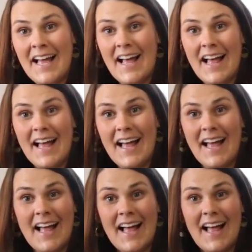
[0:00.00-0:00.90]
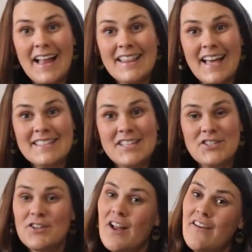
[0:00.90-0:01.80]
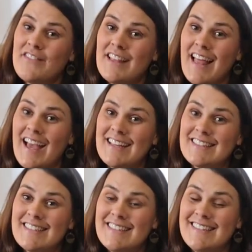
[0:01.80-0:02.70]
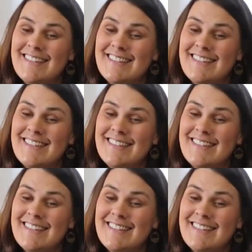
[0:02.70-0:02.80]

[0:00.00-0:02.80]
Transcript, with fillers: Okay. Alexa, turn off the light.